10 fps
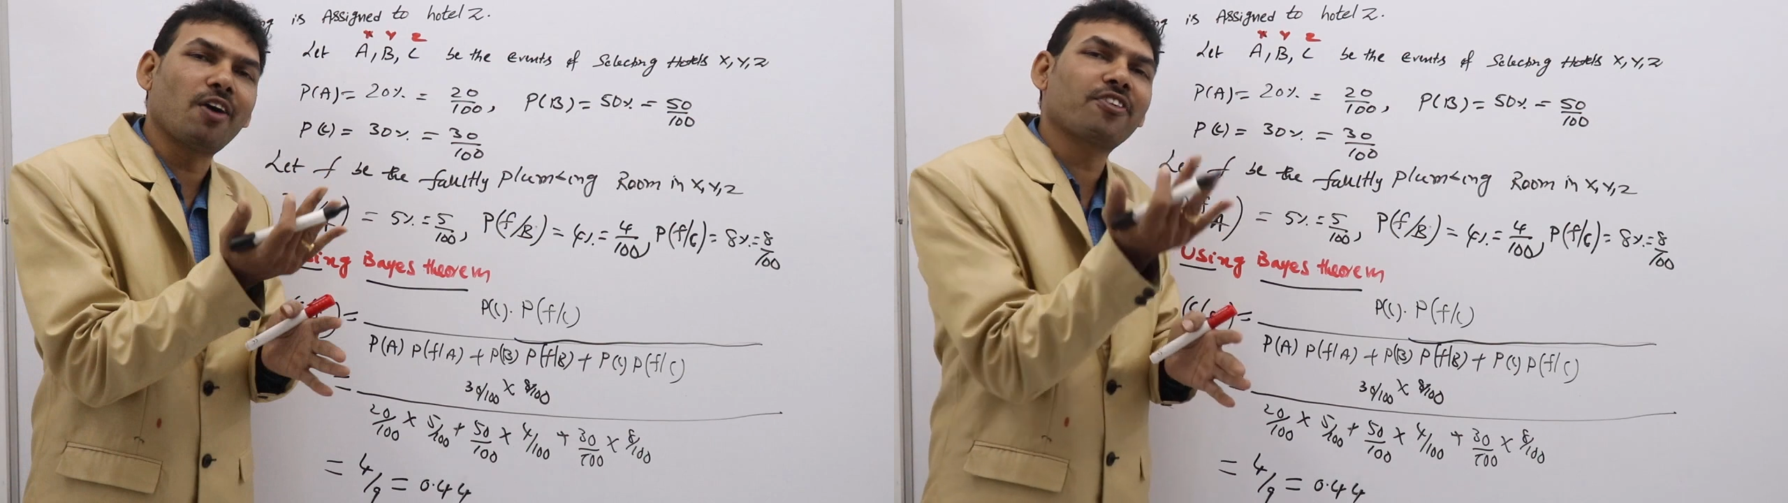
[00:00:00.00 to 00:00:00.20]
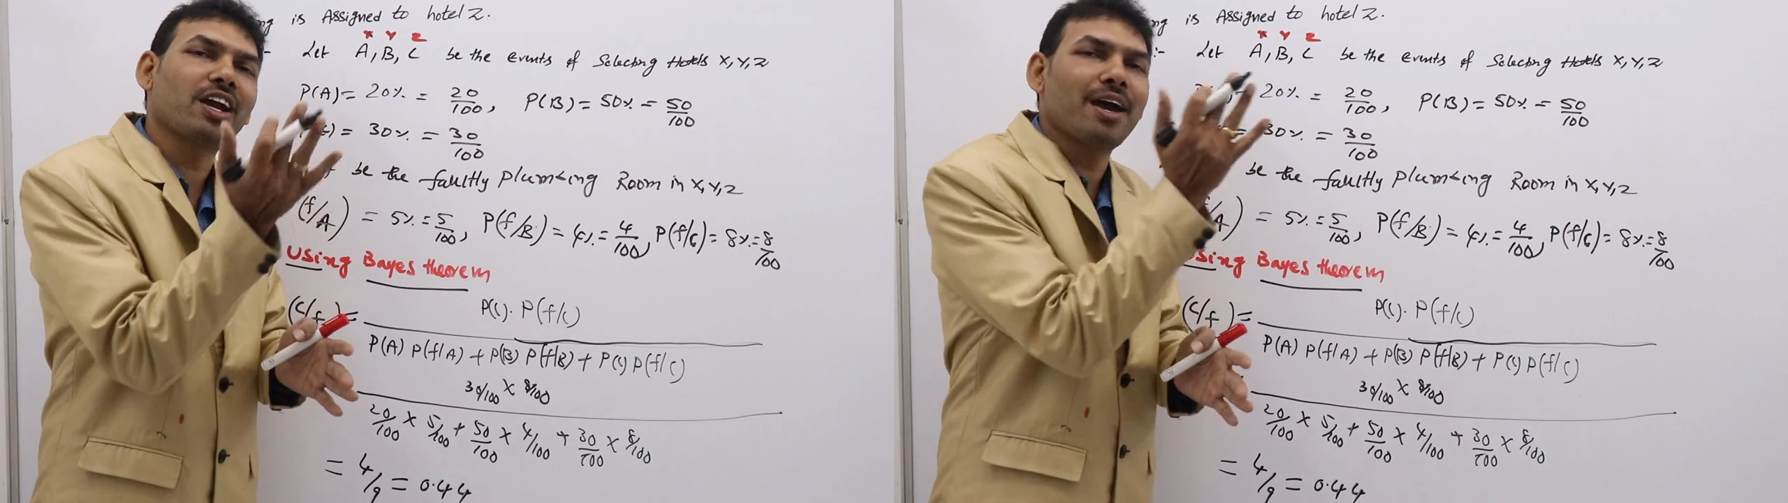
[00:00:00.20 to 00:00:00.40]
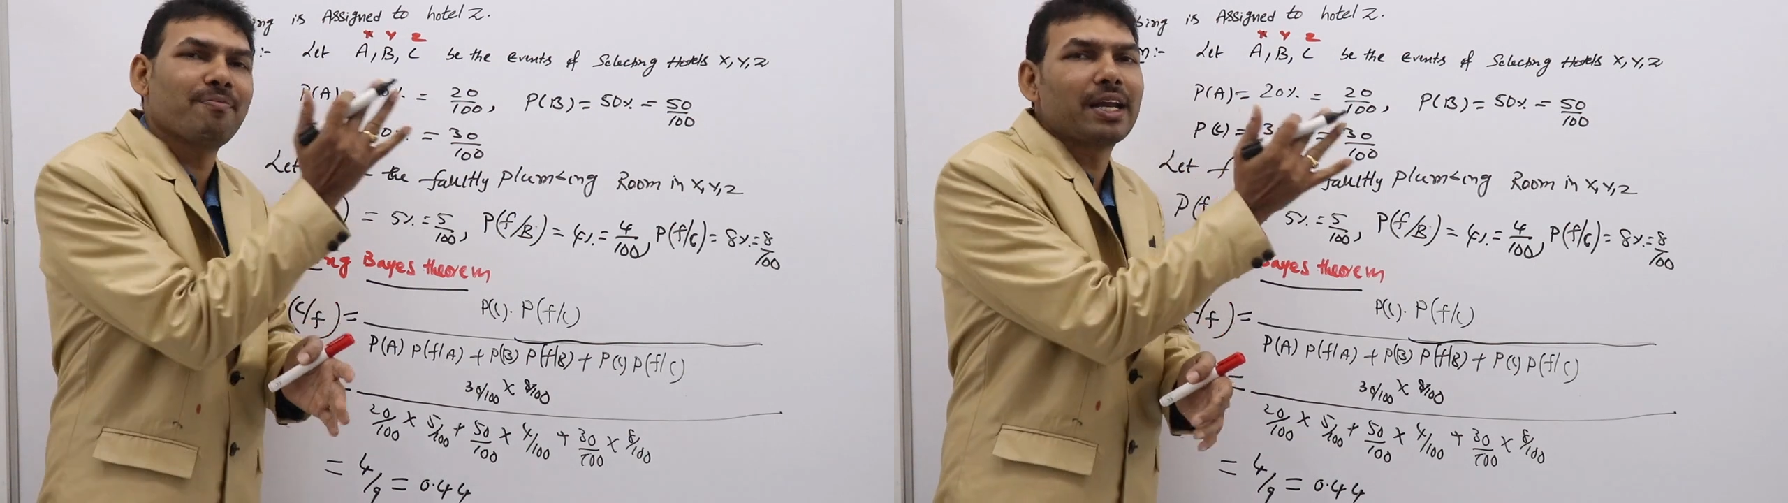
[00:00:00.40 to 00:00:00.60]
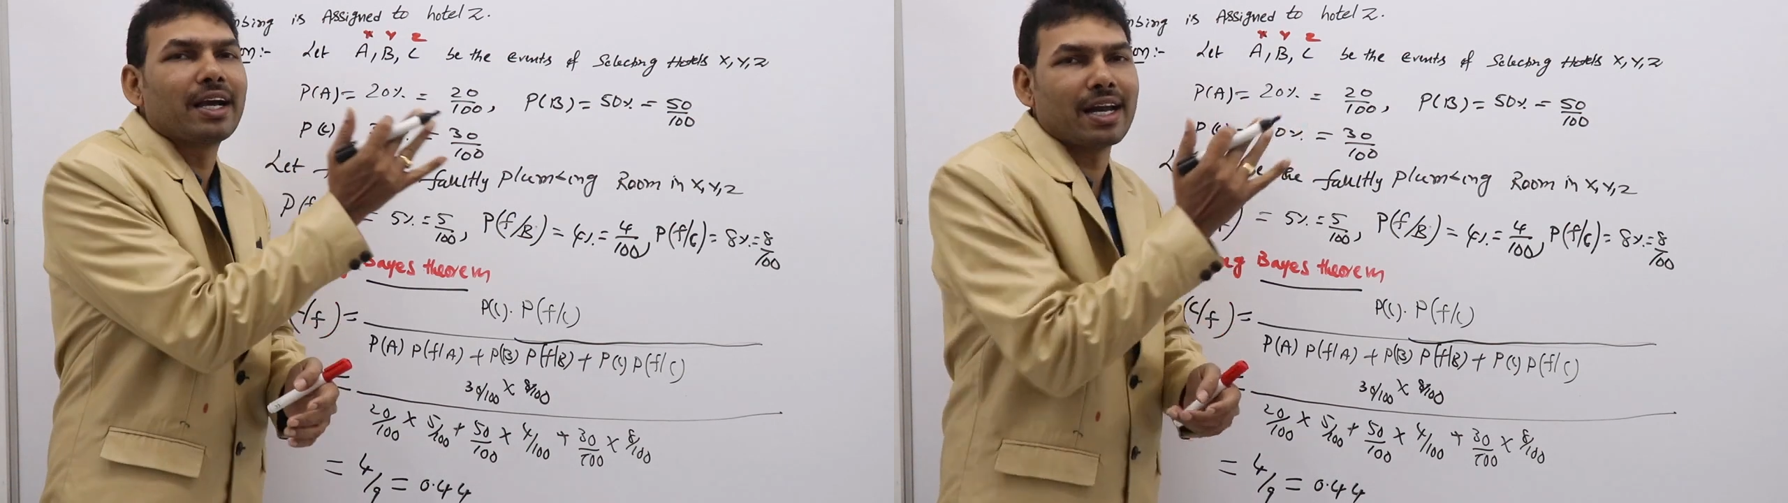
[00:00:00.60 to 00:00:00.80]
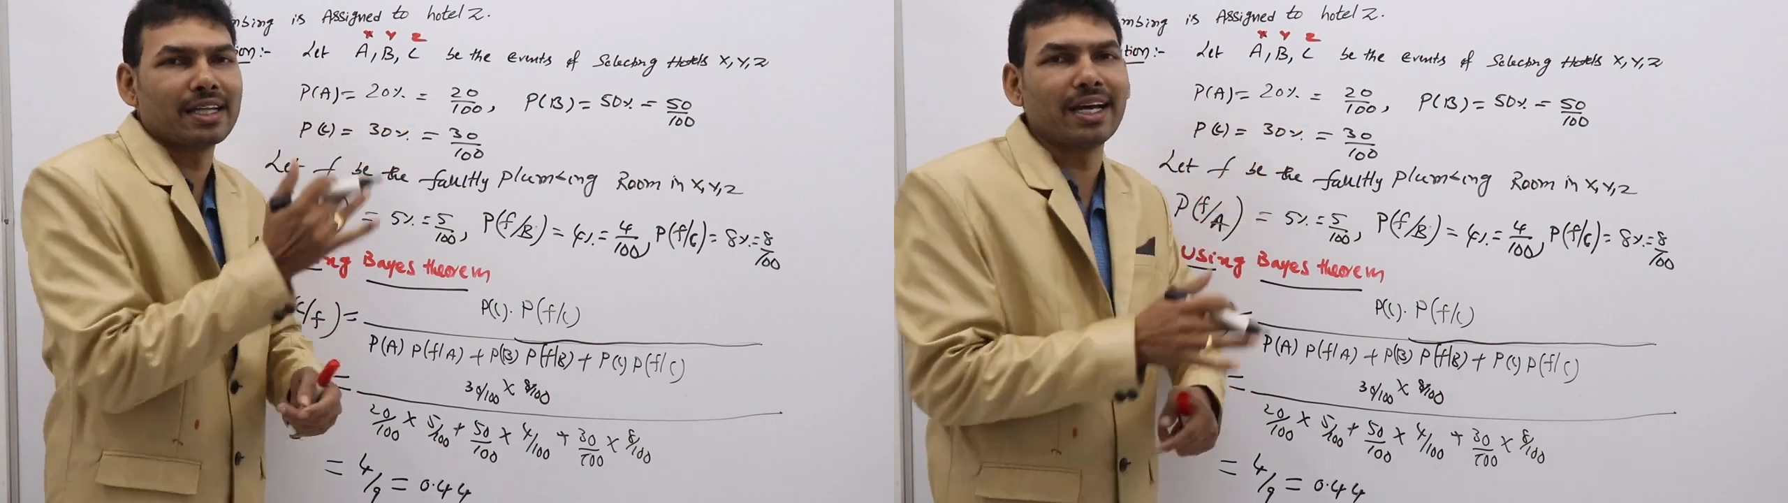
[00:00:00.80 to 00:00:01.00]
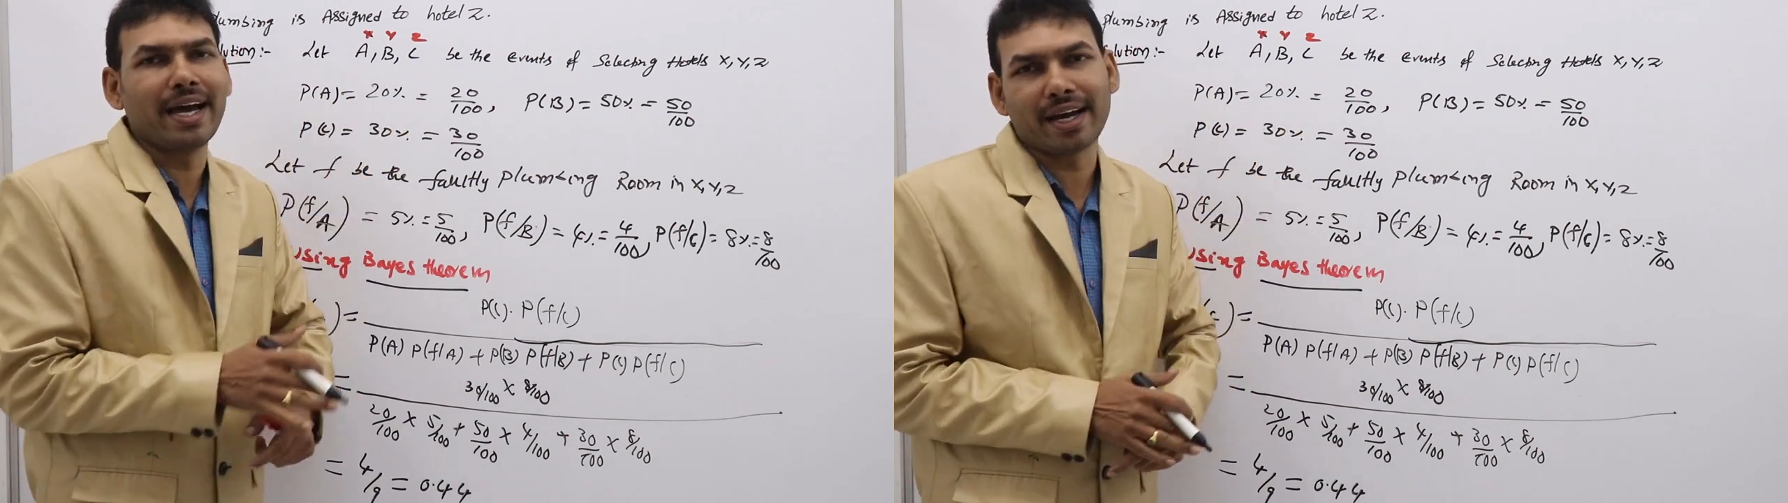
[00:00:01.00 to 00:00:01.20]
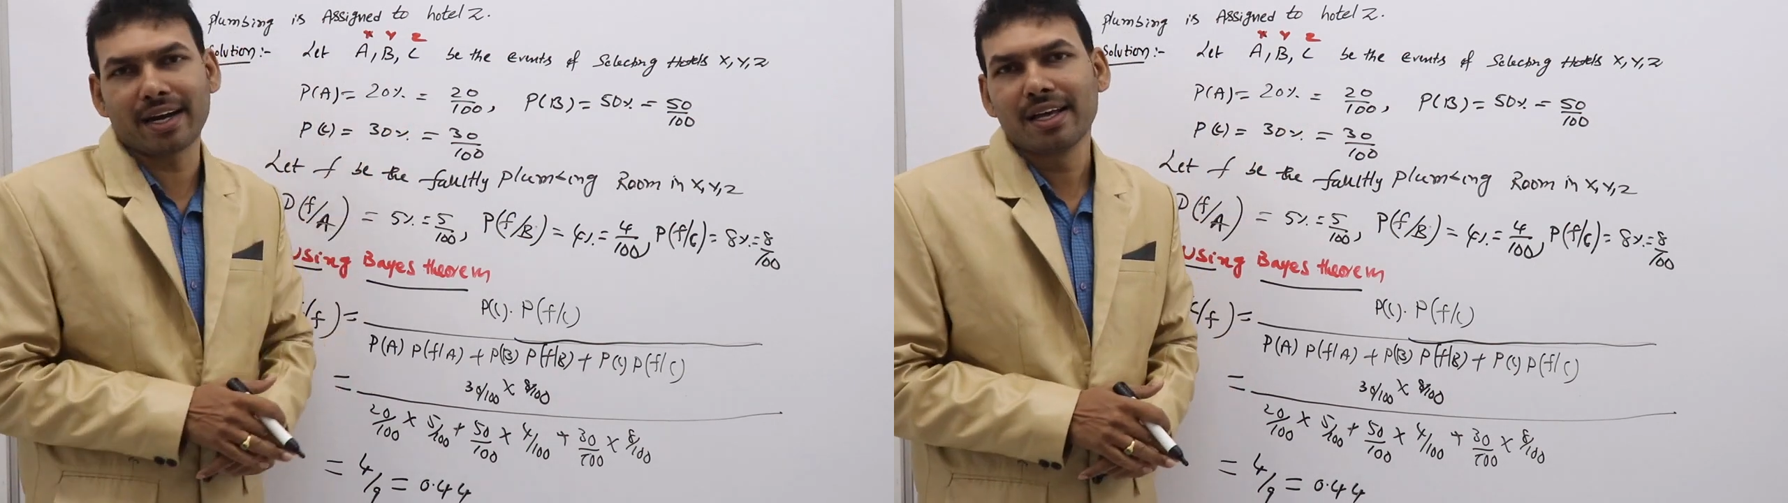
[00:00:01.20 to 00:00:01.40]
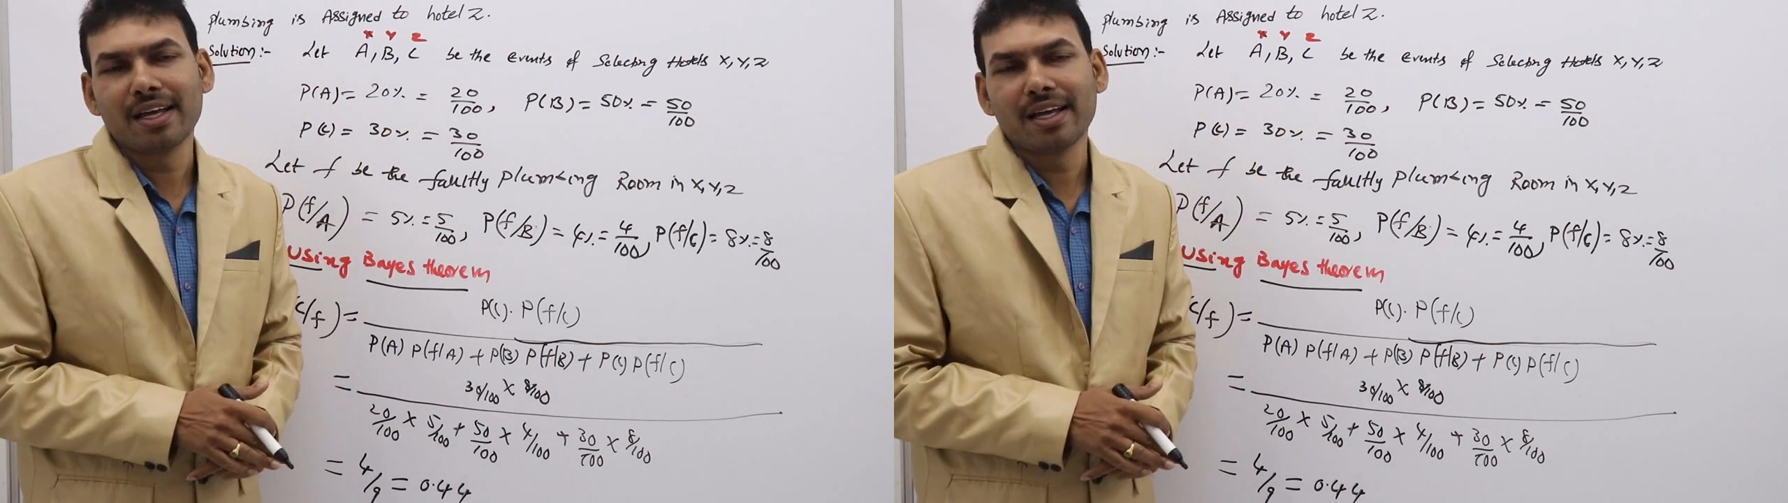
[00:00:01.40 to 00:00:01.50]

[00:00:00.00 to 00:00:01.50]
happening another,